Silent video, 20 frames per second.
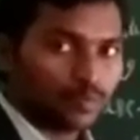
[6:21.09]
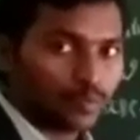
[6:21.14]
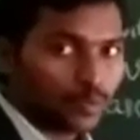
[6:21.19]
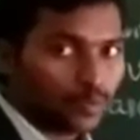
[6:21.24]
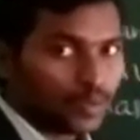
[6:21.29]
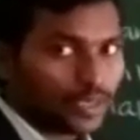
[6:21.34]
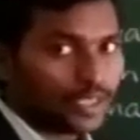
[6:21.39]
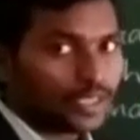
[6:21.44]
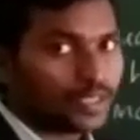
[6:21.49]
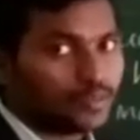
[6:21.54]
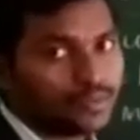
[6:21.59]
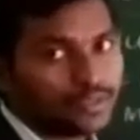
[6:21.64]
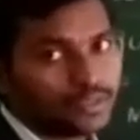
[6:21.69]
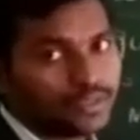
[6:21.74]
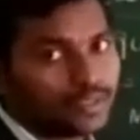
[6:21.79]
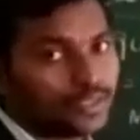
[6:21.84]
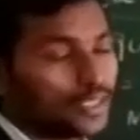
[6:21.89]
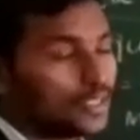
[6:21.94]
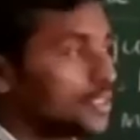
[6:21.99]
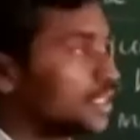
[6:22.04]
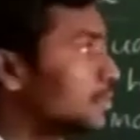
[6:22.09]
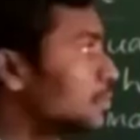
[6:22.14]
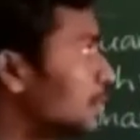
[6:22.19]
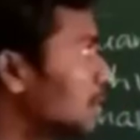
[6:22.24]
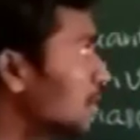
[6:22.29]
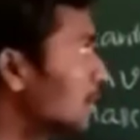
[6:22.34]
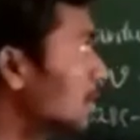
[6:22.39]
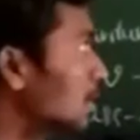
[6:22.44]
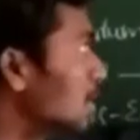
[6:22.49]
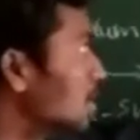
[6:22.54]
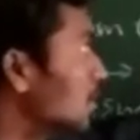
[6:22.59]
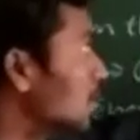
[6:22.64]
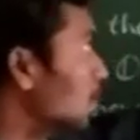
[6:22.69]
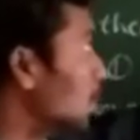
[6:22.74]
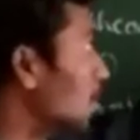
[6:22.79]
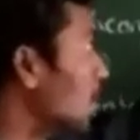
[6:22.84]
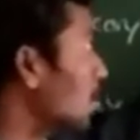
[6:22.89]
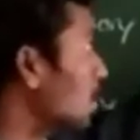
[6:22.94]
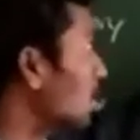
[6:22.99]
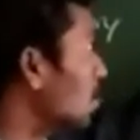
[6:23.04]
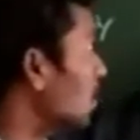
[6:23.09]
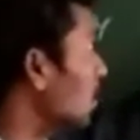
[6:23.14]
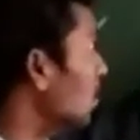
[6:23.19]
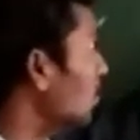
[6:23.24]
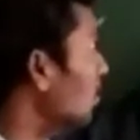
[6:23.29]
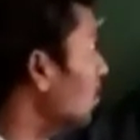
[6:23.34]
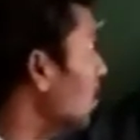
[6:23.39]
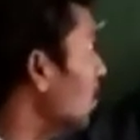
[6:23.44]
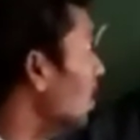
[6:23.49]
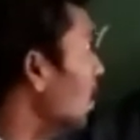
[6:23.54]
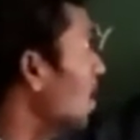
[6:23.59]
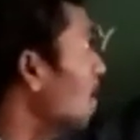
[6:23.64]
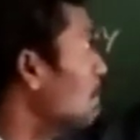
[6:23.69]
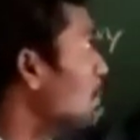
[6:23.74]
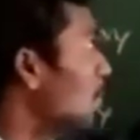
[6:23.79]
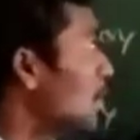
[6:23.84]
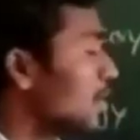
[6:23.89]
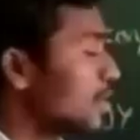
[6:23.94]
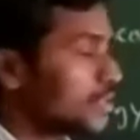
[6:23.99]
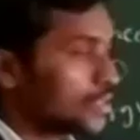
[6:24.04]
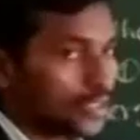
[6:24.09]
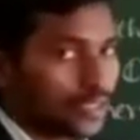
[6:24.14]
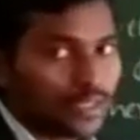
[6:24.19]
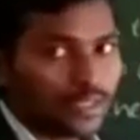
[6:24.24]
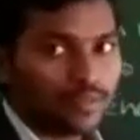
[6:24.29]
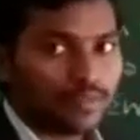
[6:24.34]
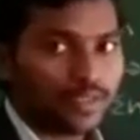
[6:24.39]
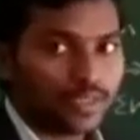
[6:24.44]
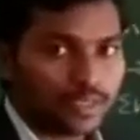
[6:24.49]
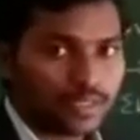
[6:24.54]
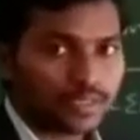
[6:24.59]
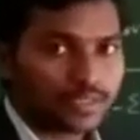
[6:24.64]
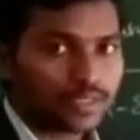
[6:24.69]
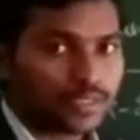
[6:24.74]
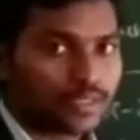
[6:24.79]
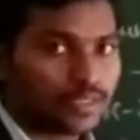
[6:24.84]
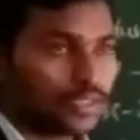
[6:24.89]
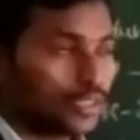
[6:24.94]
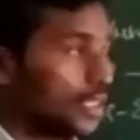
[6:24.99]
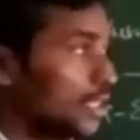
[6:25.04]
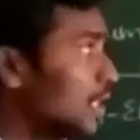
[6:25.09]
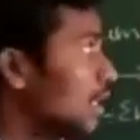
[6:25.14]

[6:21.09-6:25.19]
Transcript: Momentum is nothing but it is the product of mass and velocity.